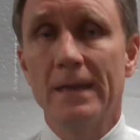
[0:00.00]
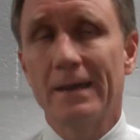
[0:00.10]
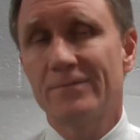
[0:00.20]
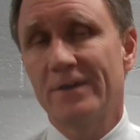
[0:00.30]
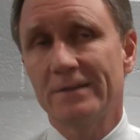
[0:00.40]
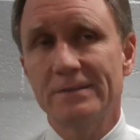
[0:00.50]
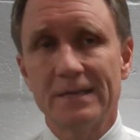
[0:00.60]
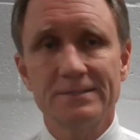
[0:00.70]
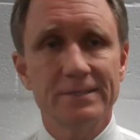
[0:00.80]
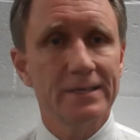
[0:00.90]
Yeah,
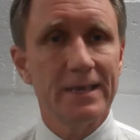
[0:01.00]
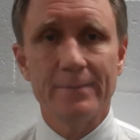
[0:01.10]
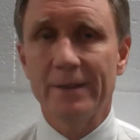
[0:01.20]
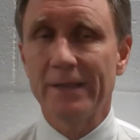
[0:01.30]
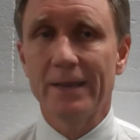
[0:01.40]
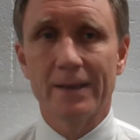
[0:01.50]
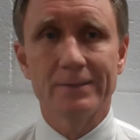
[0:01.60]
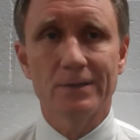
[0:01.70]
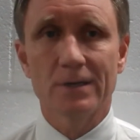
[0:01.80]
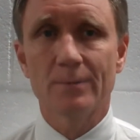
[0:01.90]
fantastic game. And again, I
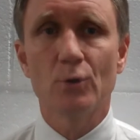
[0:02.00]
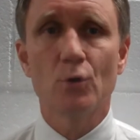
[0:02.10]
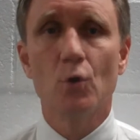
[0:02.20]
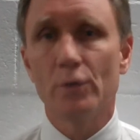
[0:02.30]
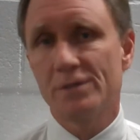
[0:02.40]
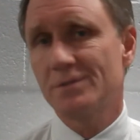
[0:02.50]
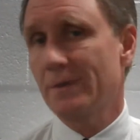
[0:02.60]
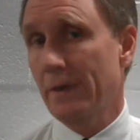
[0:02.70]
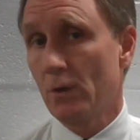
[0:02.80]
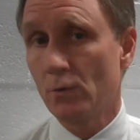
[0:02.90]
talk about goalies,
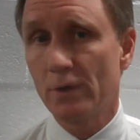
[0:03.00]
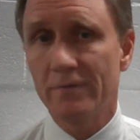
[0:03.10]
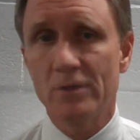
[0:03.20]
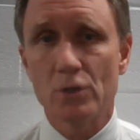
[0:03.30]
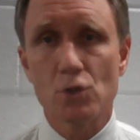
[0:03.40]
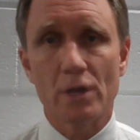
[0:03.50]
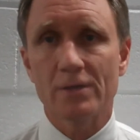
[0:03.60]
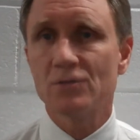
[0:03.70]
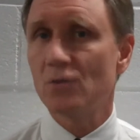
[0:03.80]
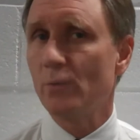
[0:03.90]
giving you a
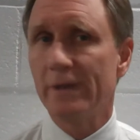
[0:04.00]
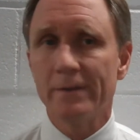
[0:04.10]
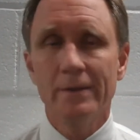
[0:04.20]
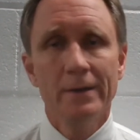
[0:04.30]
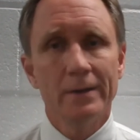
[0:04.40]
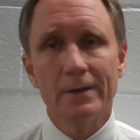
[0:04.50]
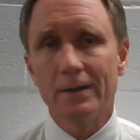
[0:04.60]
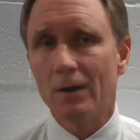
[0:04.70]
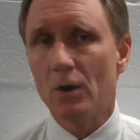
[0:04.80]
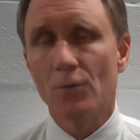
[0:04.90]
chance to win.
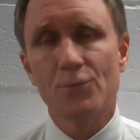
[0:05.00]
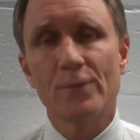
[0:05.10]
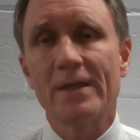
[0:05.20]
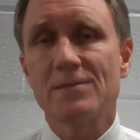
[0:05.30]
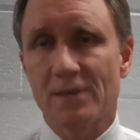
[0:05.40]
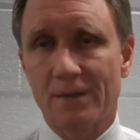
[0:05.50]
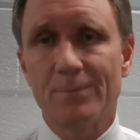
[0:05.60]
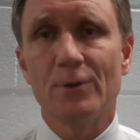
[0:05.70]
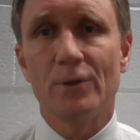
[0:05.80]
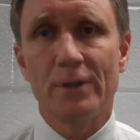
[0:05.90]
All through that
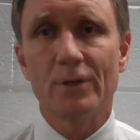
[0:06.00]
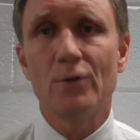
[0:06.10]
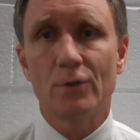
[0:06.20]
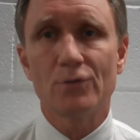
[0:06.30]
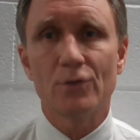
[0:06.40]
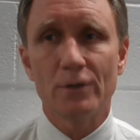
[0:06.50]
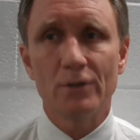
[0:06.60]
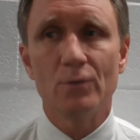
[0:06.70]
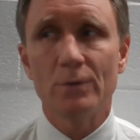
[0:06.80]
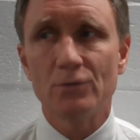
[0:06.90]
second period, it could have turned
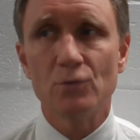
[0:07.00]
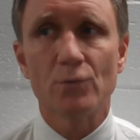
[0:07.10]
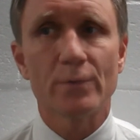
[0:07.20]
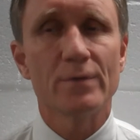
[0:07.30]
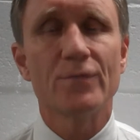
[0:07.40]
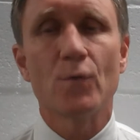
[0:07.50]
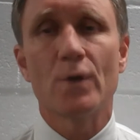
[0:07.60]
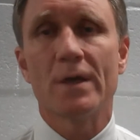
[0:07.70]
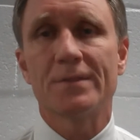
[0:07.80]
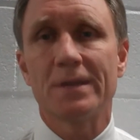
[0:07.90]
into a 2-3 or
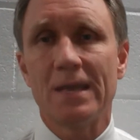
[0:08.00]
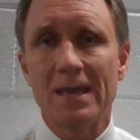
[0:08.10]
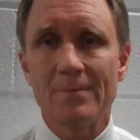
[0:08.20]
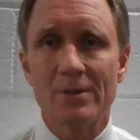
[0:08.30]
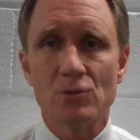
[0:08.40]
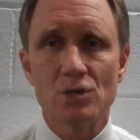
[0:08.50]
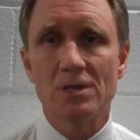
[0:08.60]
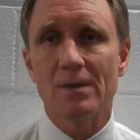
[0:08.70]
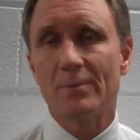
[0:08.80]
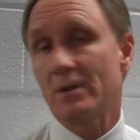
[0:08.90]
4-0 game, and she
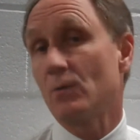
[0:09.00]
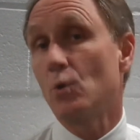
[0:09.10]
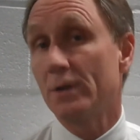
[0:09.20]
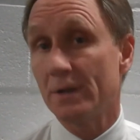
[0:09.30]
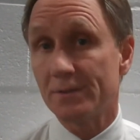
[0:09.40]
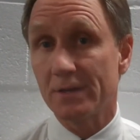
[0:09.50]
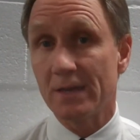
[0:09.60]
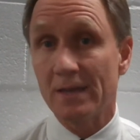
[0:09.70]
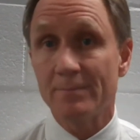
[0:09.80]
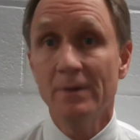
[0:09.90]
kept it at a 1-0
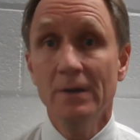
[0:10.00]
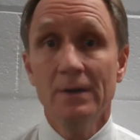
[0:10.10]
game.